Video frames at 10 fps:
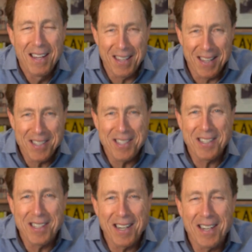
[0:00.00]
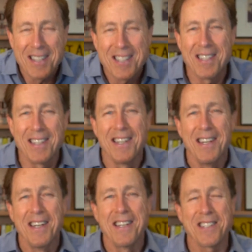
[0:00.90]
Yes, it does.
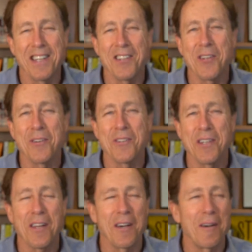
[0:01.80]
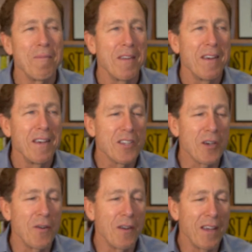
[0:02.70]
Sales equals income.
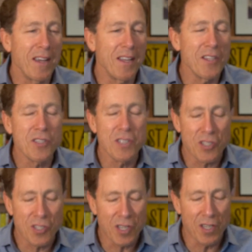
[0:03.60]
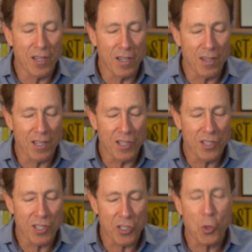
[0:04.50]
So it is the skill.
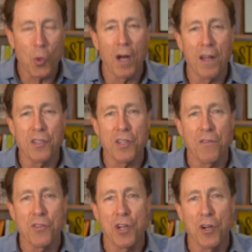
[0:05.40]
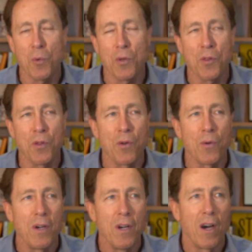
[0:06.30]
These 6 qualities that I've shared with
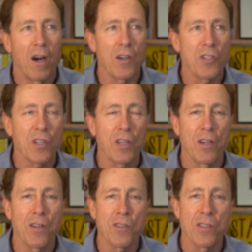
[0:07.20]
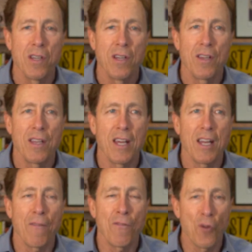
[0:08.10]
you are skills
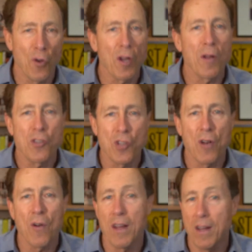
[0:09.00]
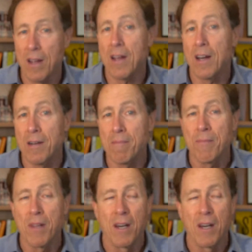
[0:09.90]
that if you're going to generate income,